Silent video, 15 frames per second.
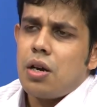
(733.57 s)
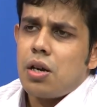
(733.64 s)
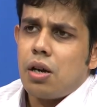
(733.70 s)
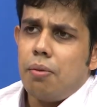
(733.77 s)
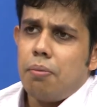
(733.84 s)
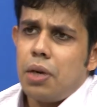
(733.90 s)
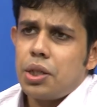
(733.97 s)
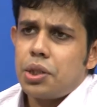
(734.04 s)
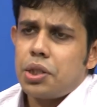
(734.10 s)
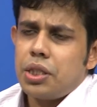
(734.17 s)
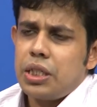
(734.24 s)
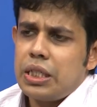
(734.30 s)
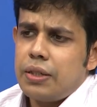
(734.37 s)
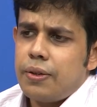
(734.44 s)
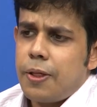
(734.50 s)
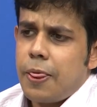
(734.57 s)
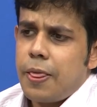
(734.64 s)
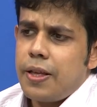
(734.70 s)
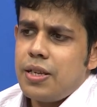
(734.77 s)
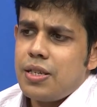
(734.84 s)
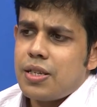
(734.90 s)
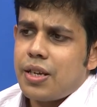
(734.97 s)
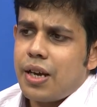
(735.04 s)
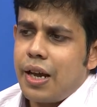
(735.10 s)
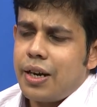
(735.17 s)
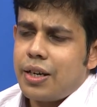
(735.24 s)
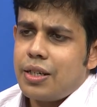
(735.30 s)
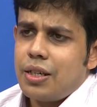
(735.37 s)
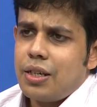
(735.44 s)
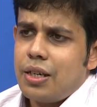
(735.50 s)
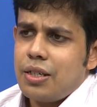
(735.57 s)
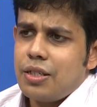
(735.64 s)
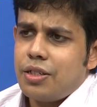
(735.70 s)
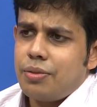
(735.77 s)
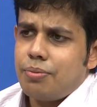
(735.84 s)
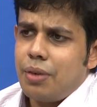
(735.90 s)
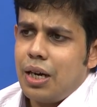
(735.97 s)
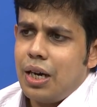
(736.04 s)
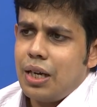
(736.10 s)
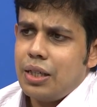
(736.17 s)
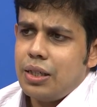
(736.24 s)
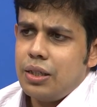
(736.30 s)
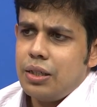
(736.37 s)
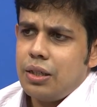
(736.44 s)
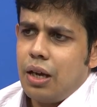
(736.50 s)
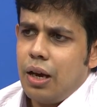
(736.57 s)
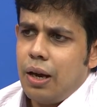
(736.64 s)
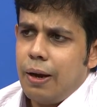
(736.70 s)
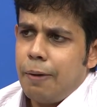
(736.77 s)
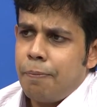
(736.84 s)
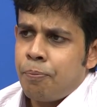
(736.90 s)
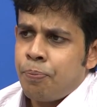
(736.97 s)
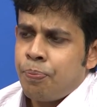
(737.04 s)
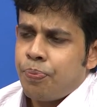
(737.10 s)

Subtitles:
combustion is characterized by